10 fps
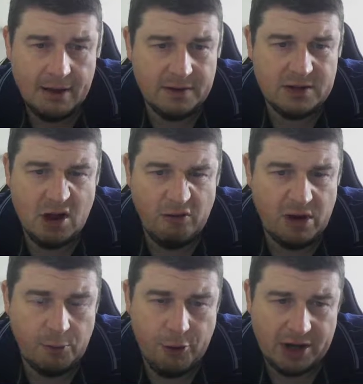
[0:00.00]
There's no
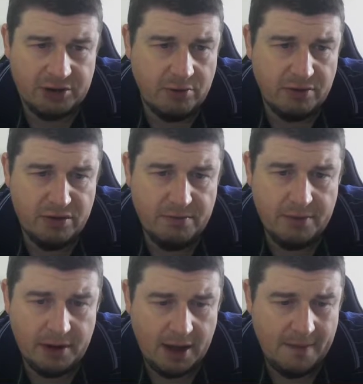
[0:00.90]
real pressure on
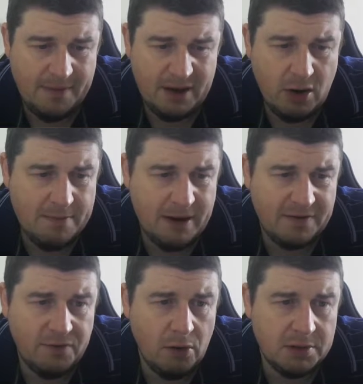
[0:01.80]
them. They're not in
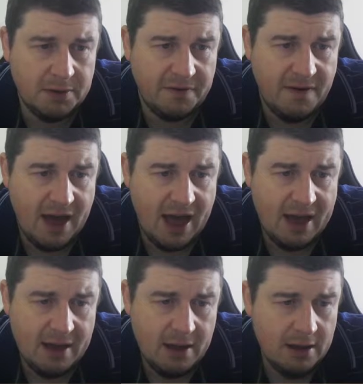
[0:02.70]
bad form, to be fair.